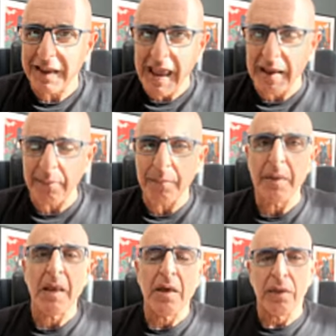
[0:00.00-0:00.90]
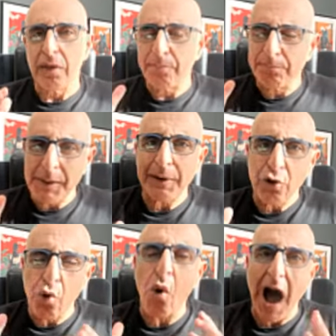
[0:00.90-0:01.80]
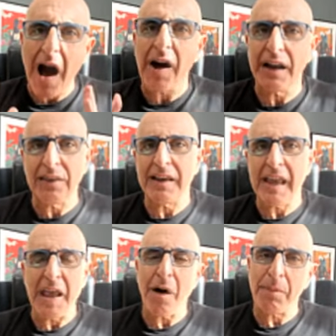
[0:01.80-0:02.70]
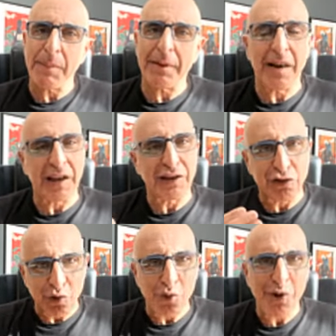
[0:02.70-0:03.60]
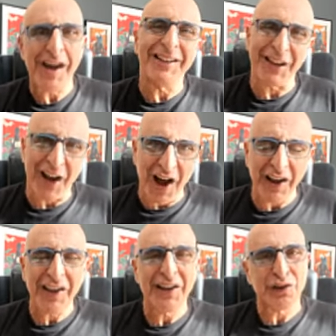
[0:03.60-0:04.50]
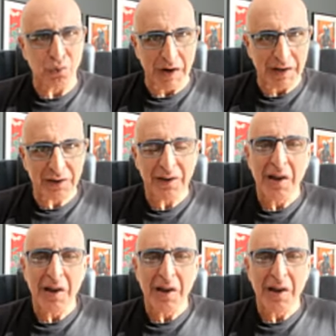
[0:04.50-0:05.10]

game? The people who are in the game are people like you and I, traders,